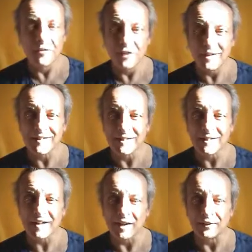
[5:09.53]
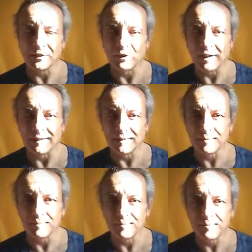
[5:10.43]
that's exactly right.
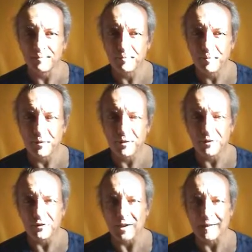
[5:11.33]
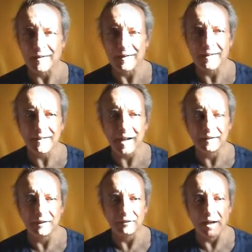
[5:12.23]
That's
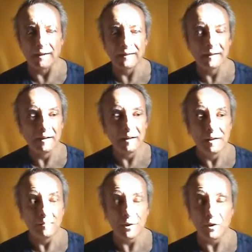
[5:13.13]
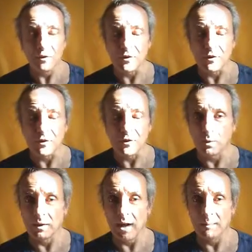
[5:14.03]
exactly right, because that's
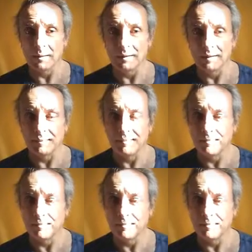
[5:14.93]
what happened.